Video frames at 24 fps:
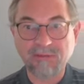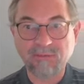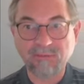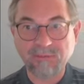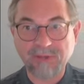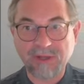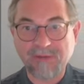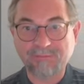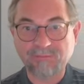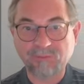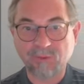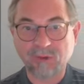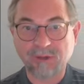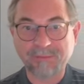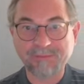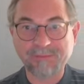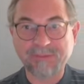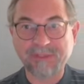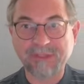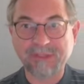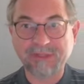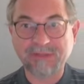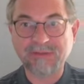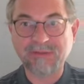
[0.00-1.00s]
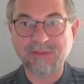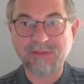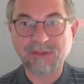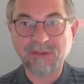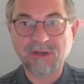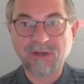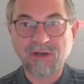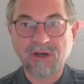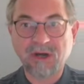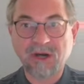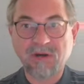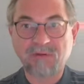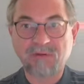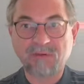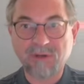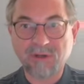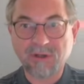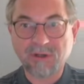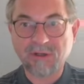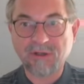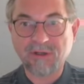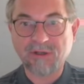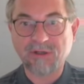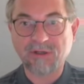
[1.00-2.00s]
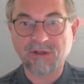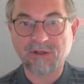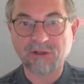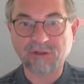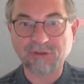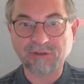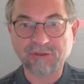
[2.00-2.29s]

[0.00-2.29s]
we have to update our uh,